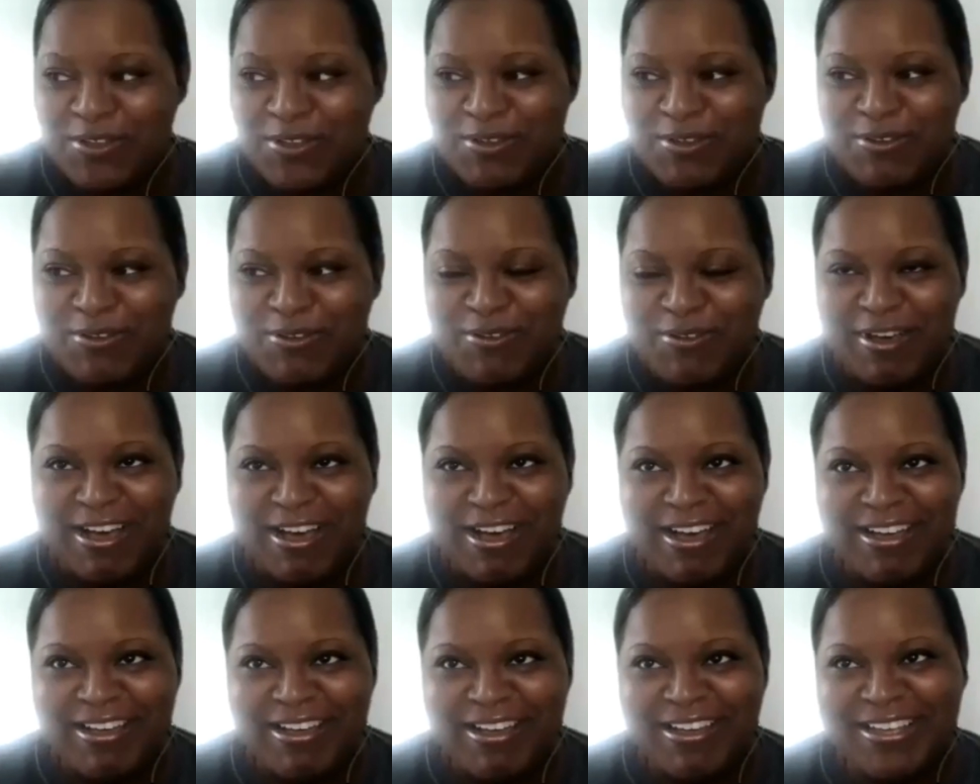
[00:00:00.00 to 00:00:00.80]

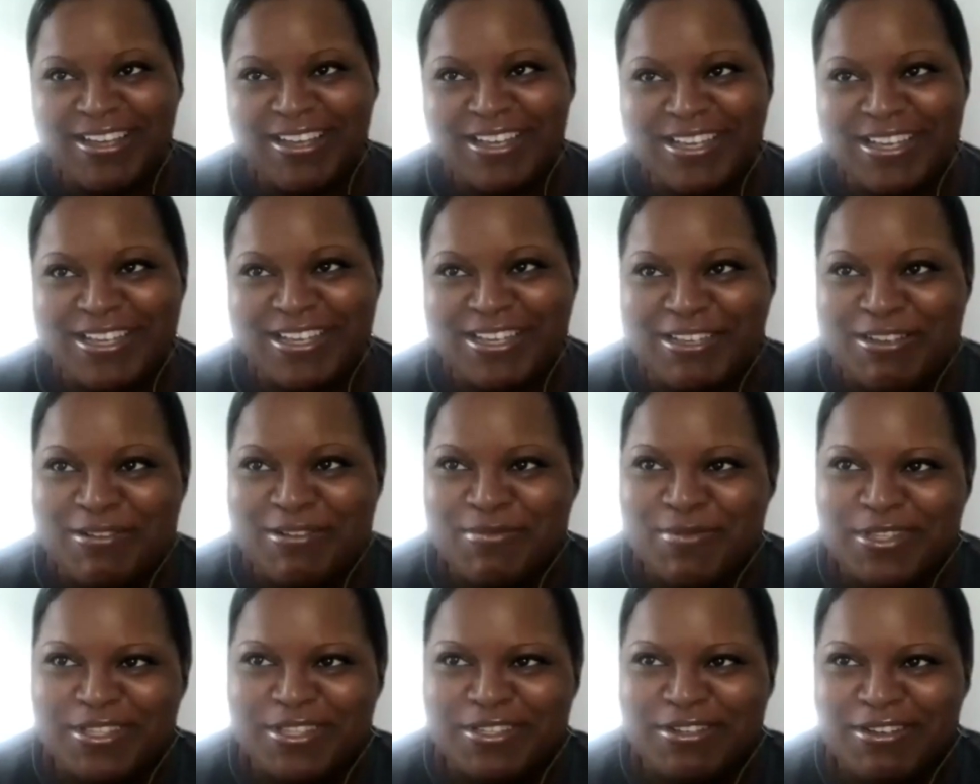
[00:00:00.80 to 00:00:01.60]
So I
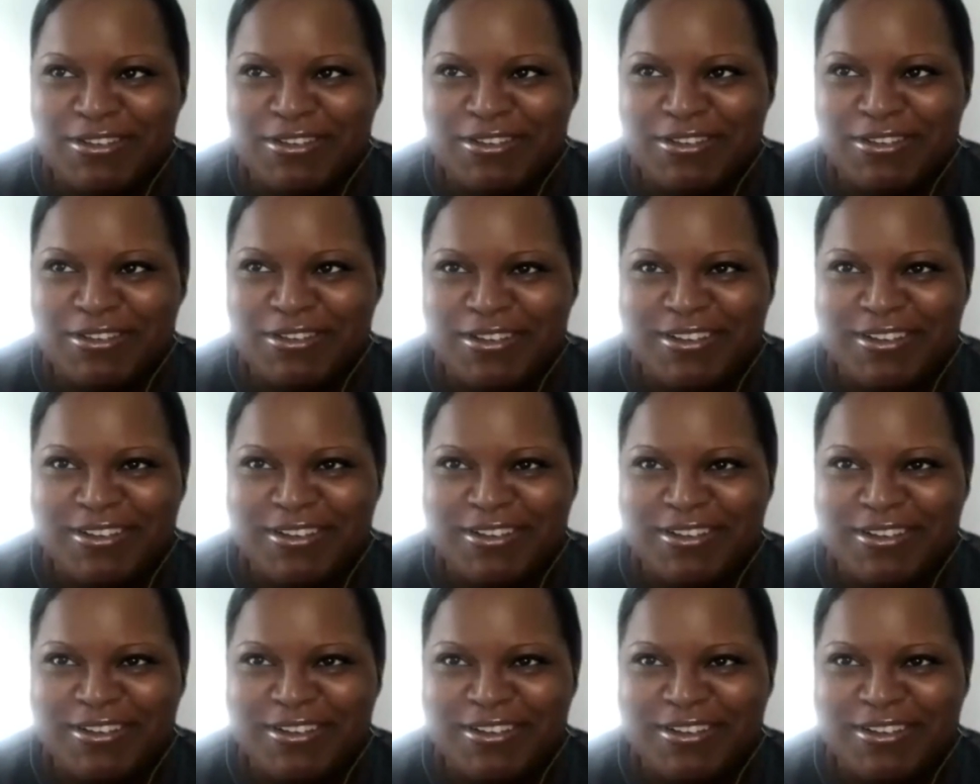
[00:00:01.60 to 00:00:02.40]
am what they
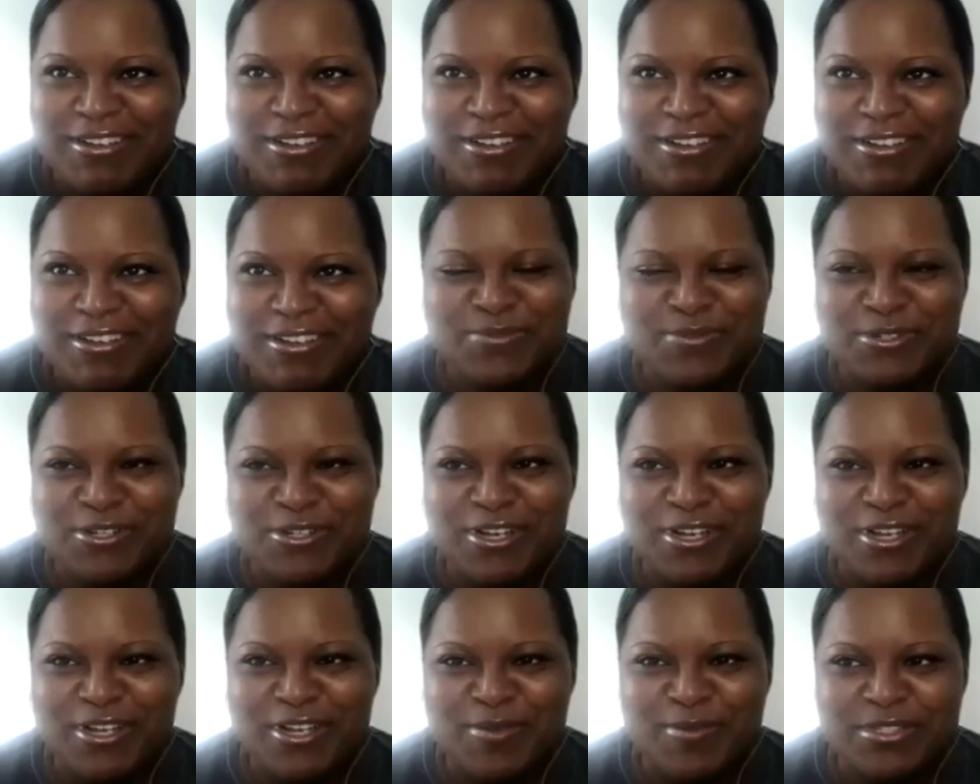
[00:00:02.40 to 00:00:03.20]
call, I guess
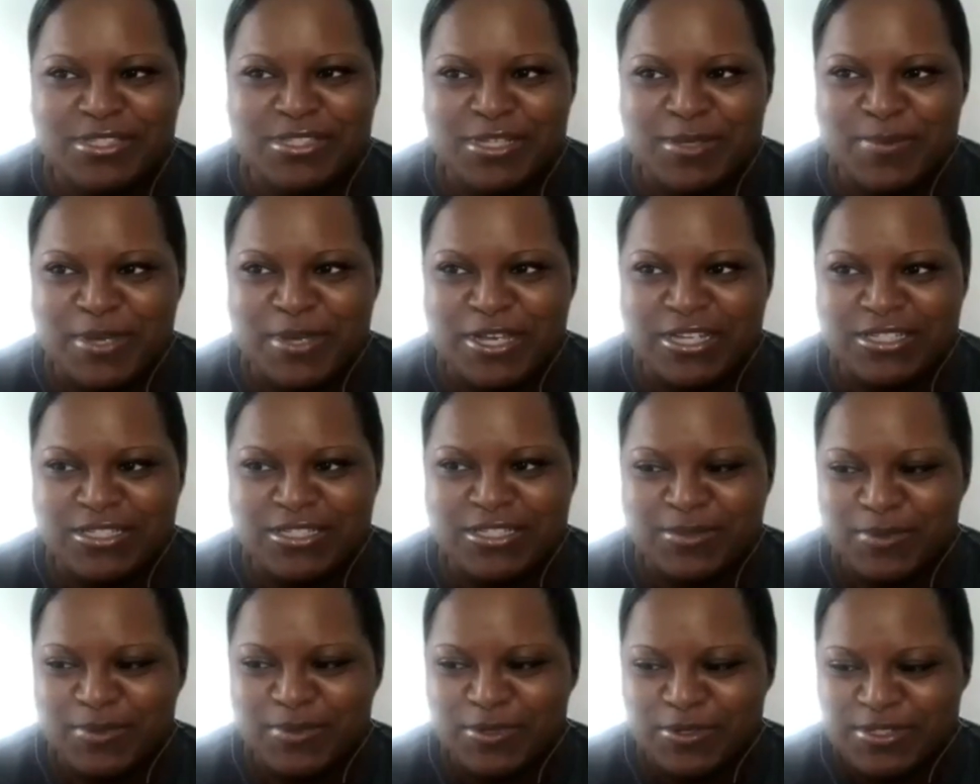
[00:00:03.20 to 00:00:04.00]
you want to call a
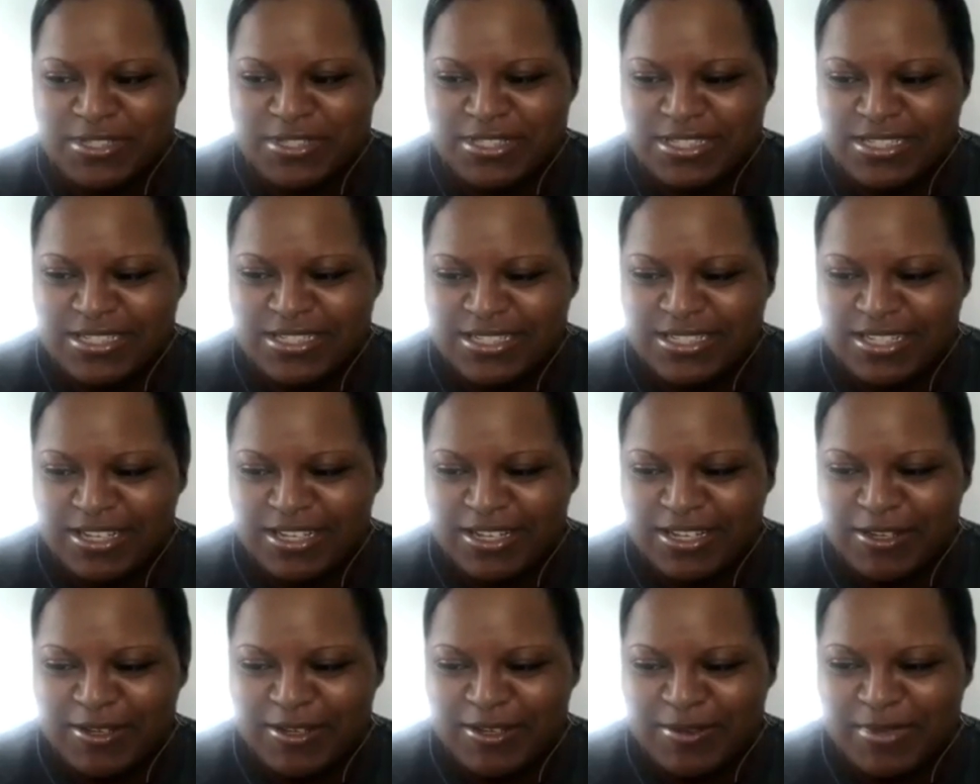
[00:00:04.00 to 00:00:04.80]
multi-passionate
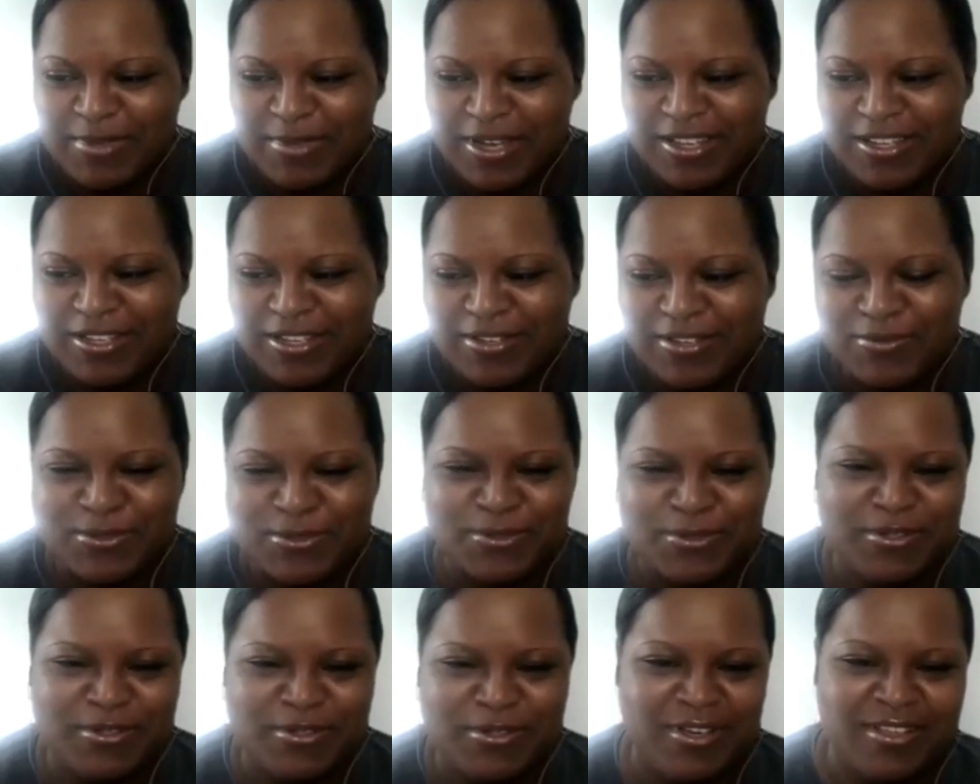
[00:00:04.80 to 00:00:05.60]
person. I
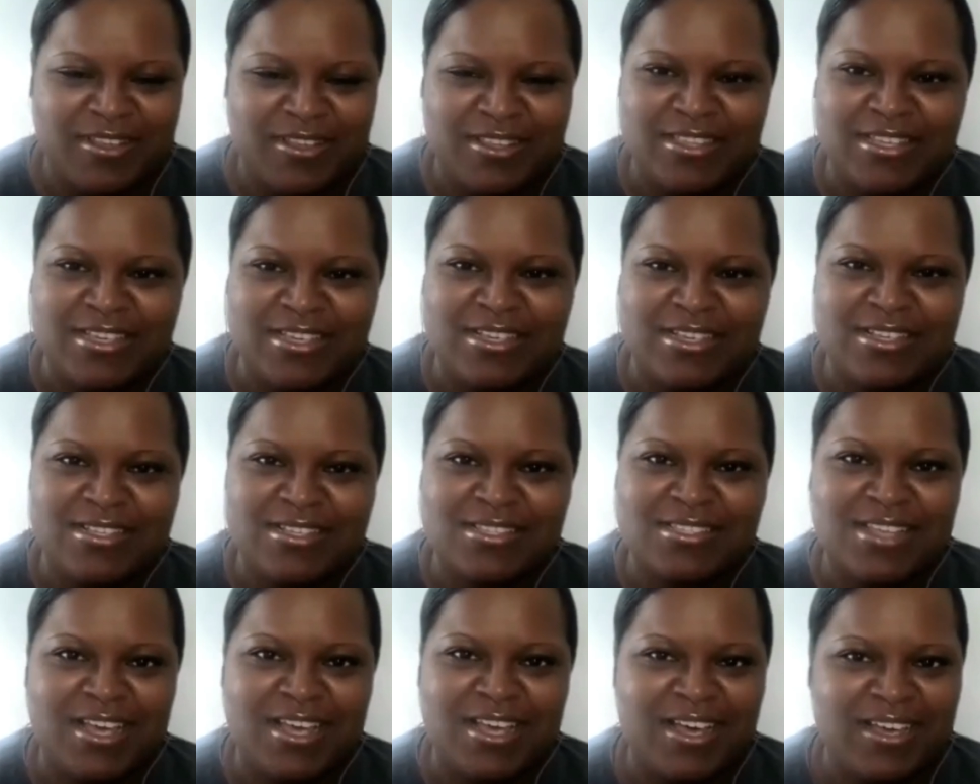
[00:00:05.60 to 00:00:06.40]
love doing all the
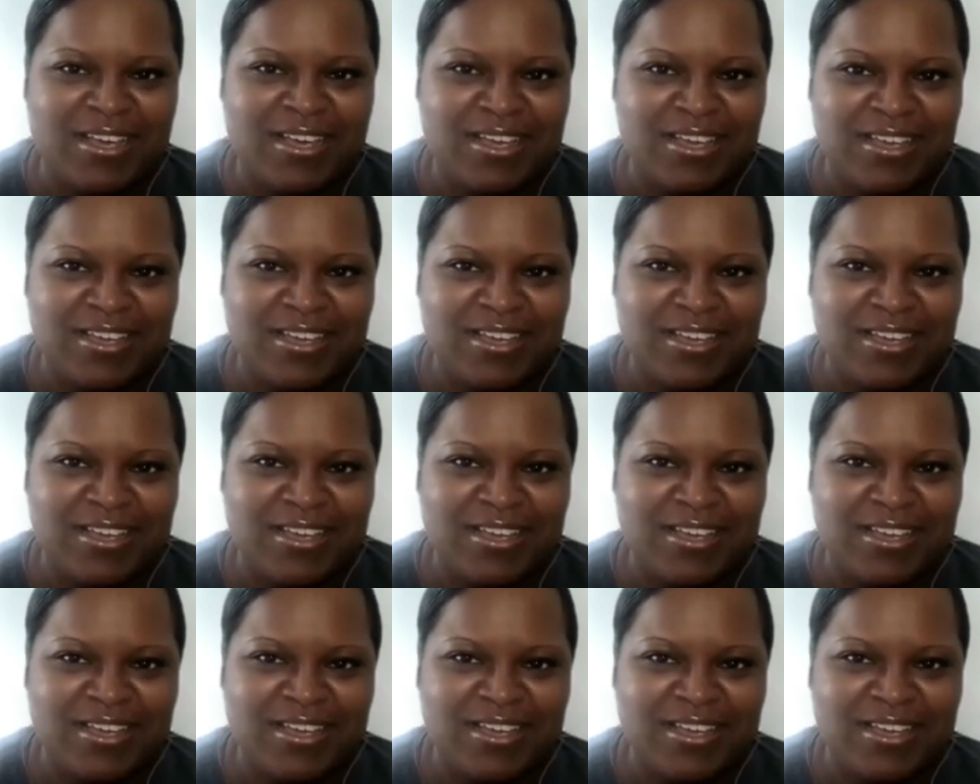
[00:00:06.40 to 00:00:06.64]
things.